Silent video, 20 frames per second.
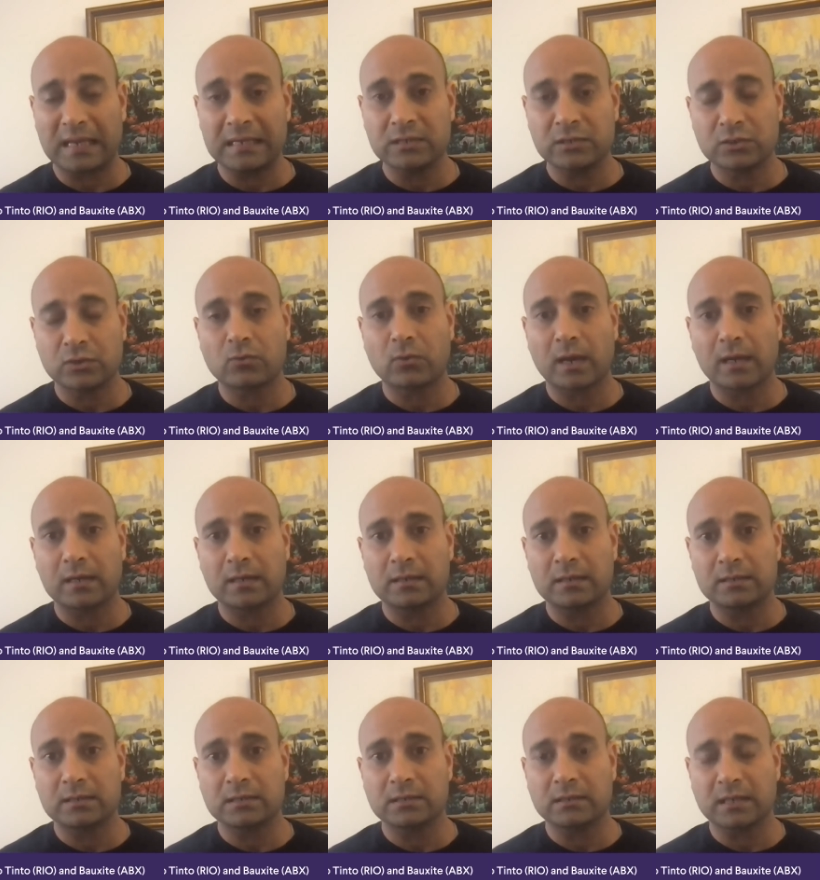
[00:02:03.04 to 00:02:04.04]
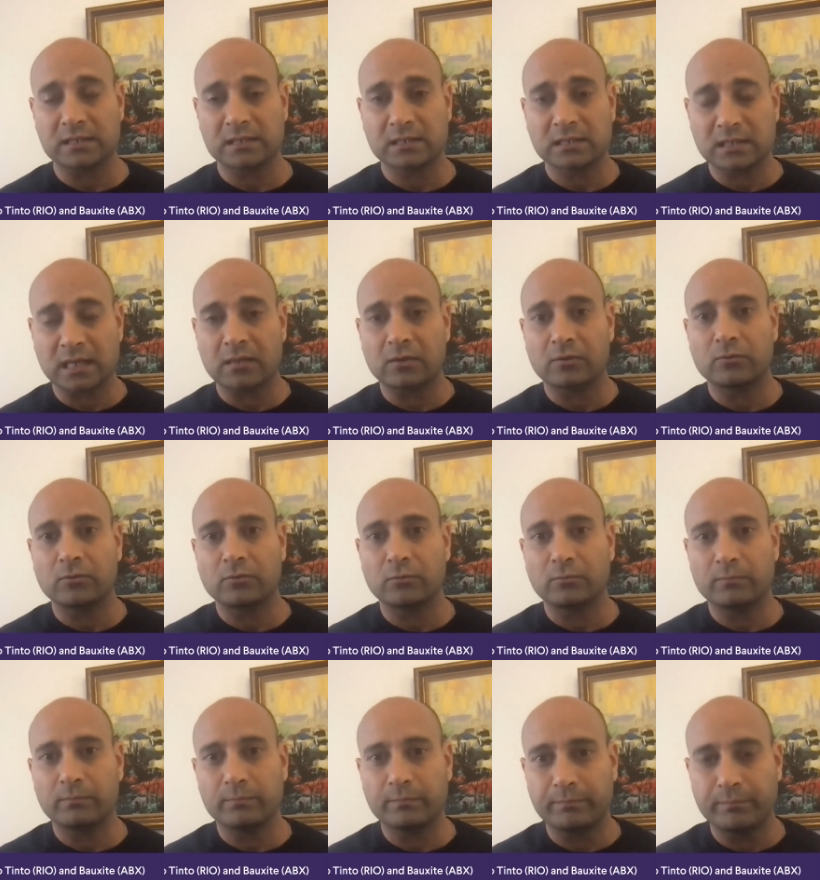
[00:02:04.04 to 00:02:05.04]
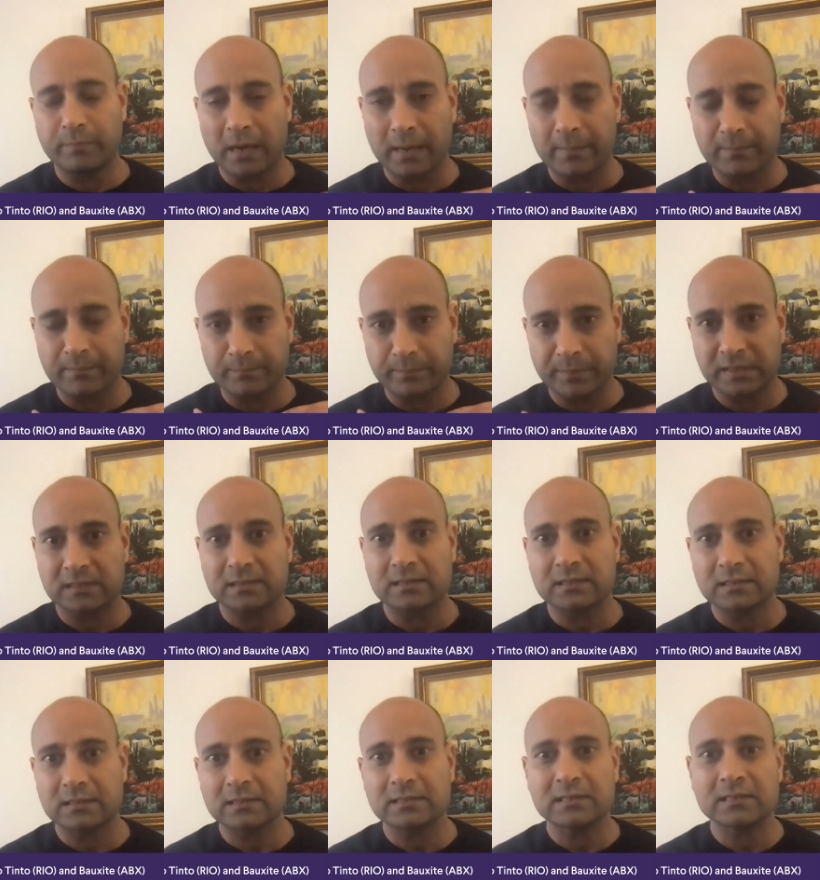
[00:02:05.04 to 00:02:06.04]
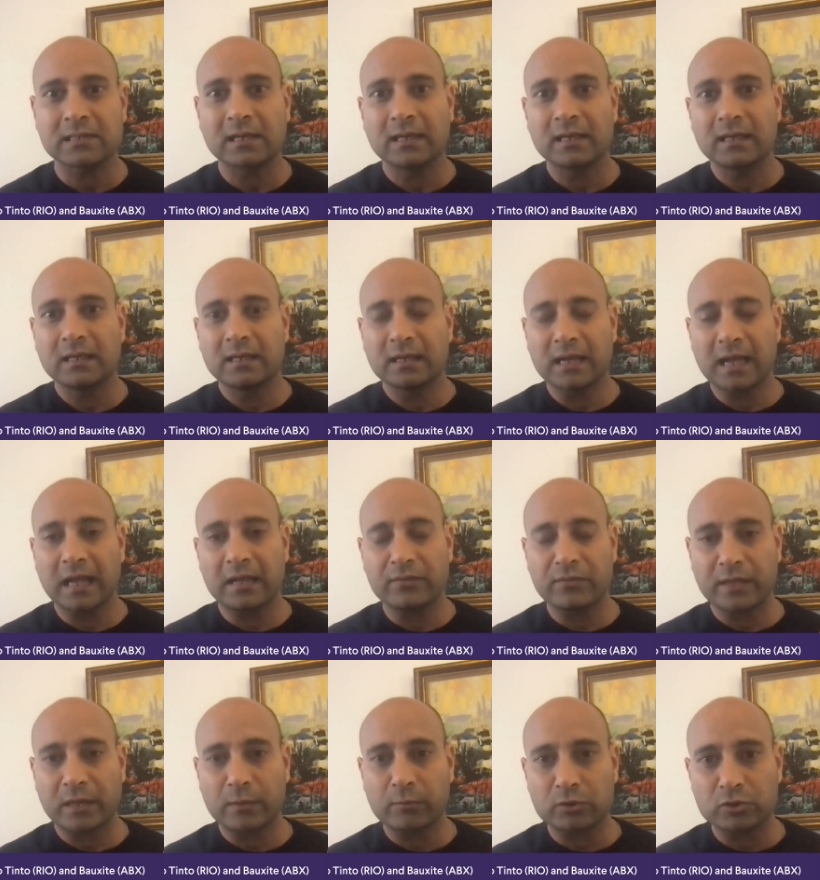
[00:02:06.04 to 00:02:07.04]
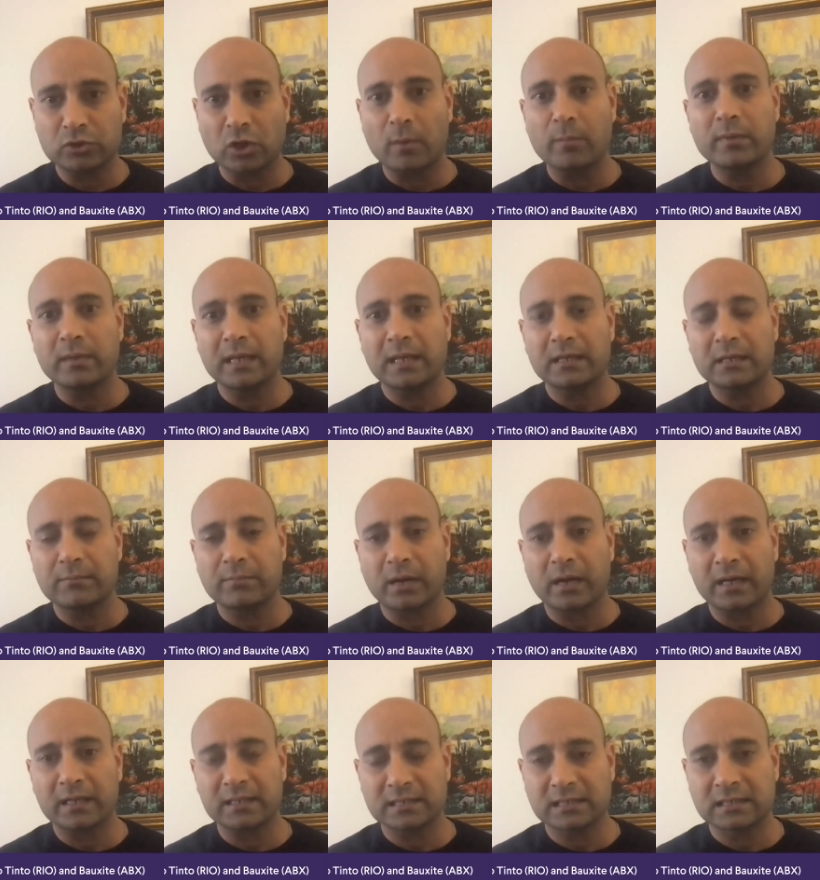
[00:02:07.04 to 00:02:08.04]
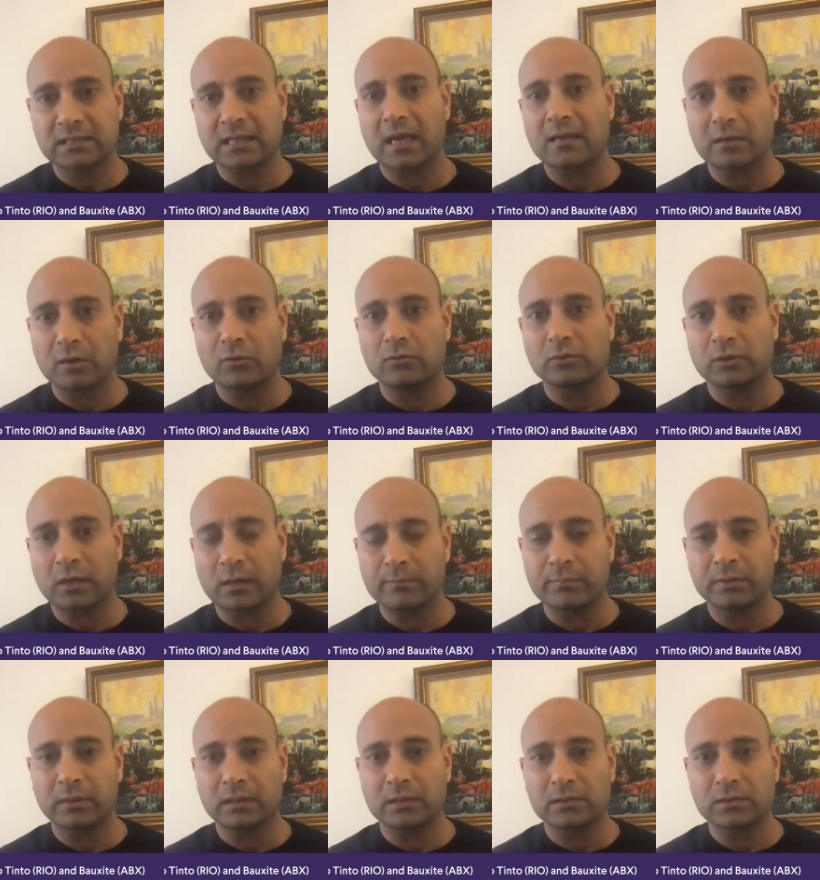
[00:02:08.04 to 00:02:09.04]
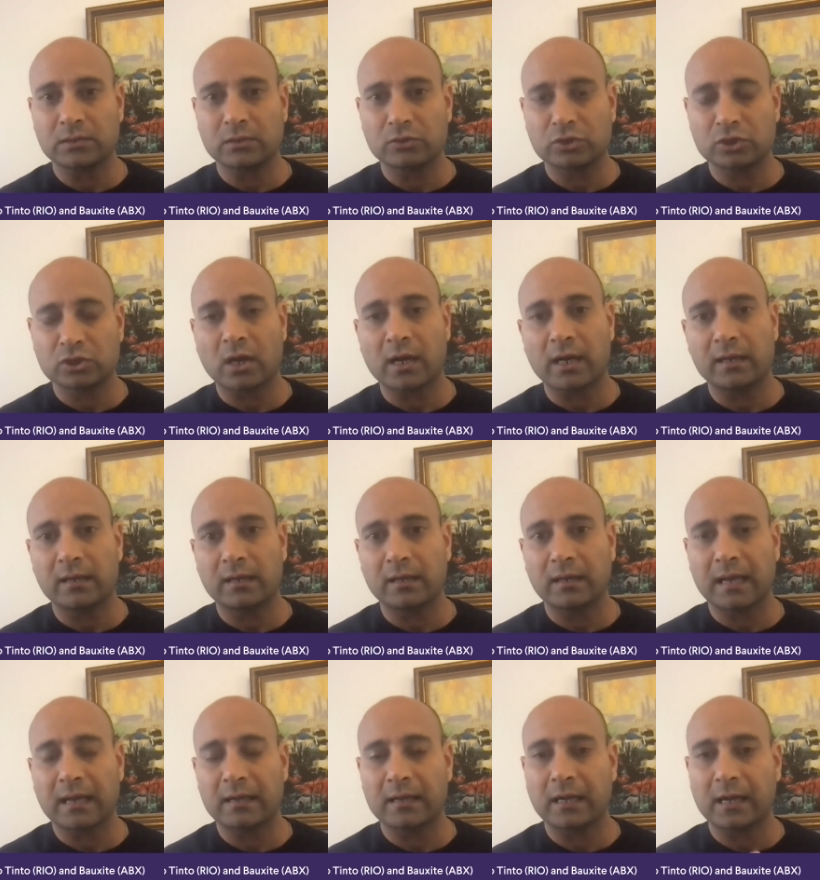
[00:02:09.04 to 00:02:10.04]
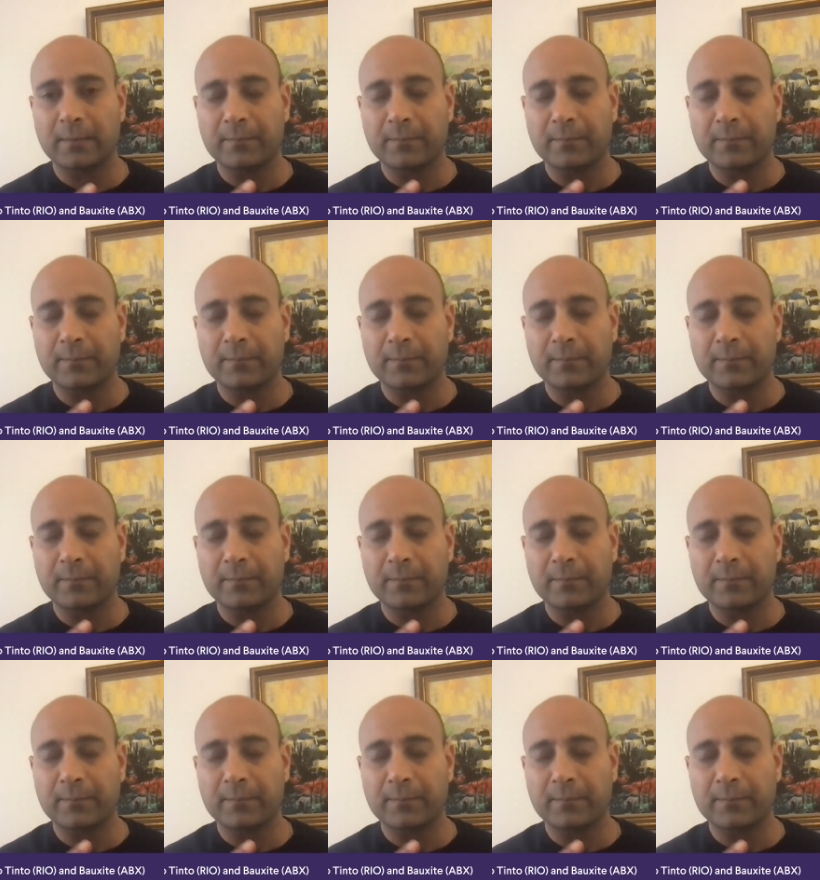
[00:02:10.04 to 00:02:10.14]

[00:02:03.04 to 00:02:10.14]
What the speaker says: were integrated into a single businesses, and they were dominated by state-owned companies. So China,